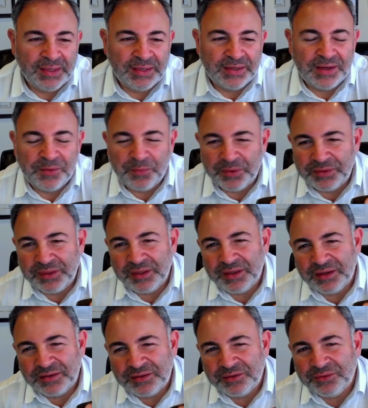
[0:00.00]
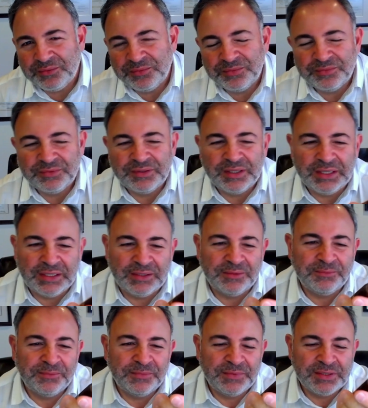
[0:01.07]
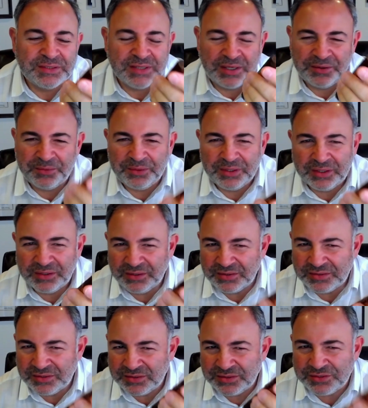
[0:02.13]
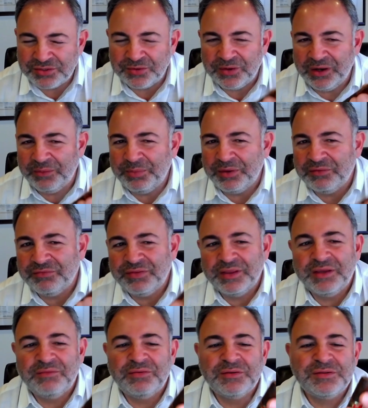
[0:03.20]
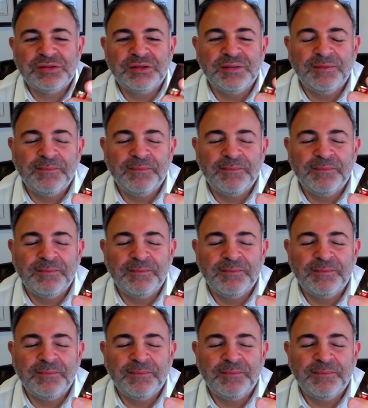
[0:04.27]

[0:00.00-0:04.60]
Now, one thing I do is I don't get into describing flavors.